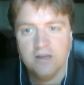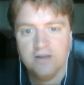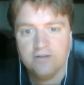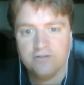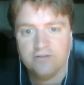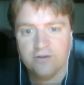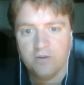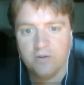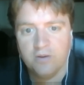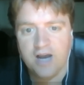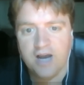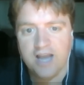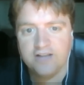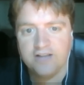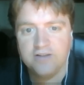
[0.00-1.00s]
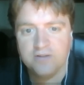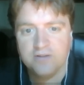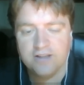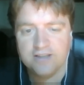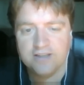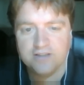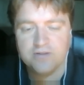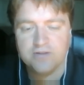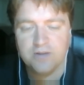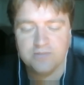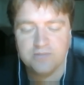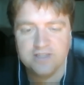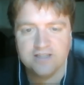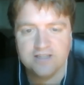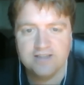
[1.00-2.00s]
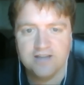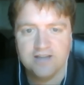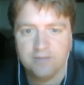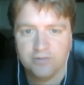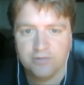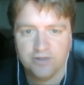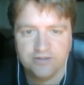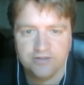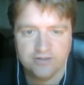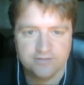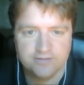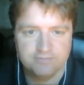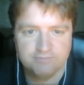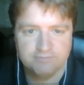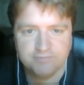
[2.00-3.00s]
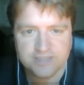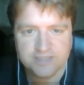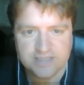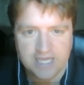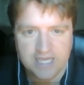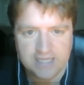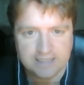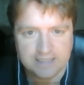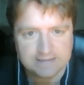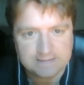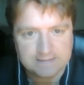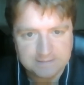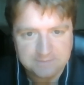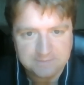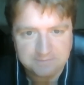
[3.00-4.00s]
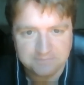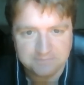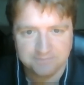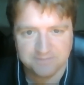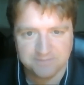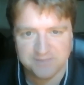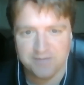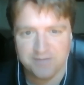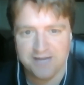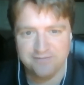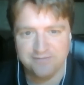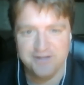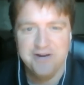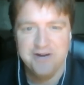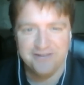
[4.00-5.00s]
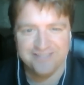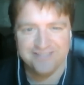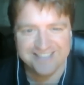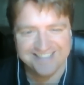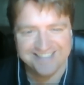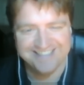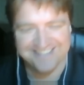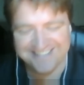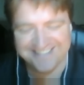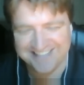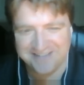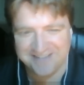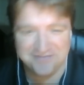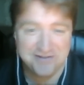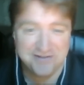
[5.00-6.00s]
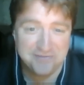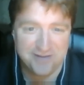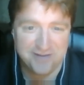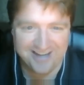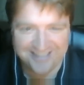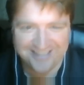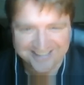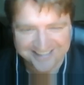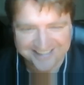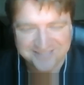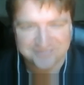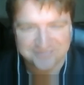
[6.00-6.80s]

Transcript: So I think Trump did a number on their psyches. It's my view of it. It's kind of fun to watch.